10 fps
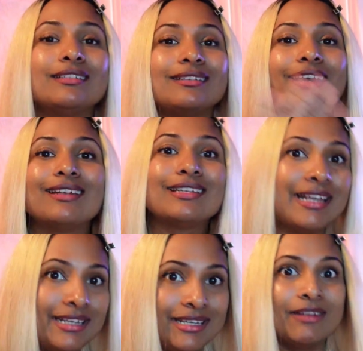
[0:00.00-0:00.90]
to get
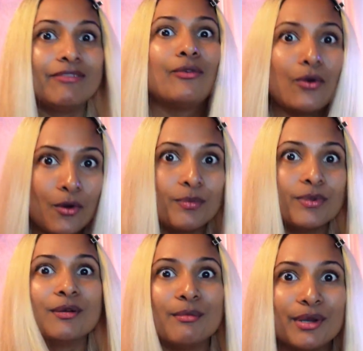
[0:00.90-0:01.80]
ready and
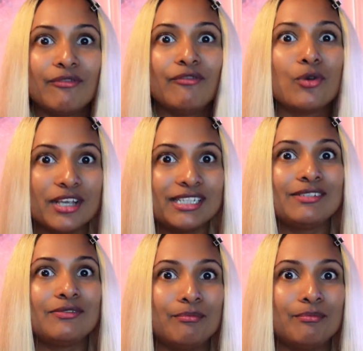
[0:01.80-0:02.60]
open up my voice